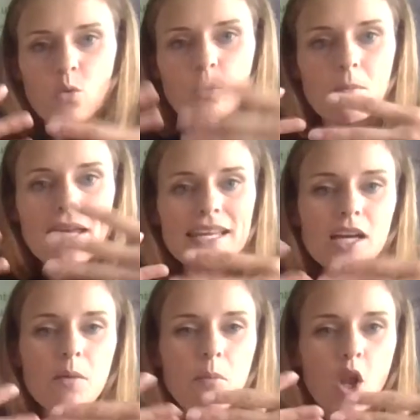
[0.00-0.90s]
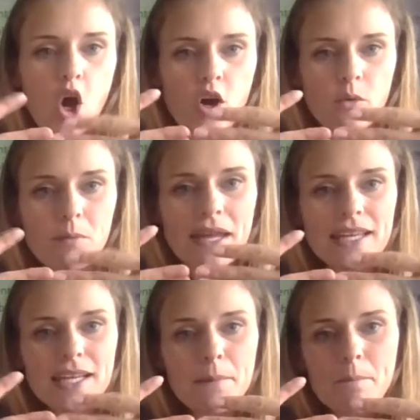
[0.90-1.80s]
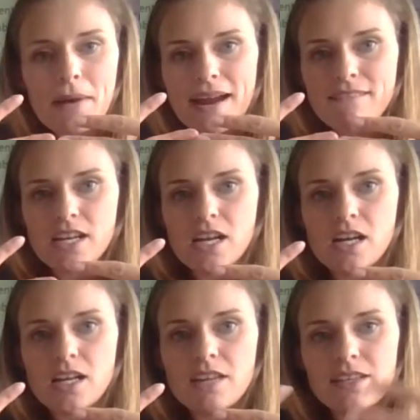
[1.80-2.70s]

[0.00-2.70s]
we're making a block, we're making a barrier.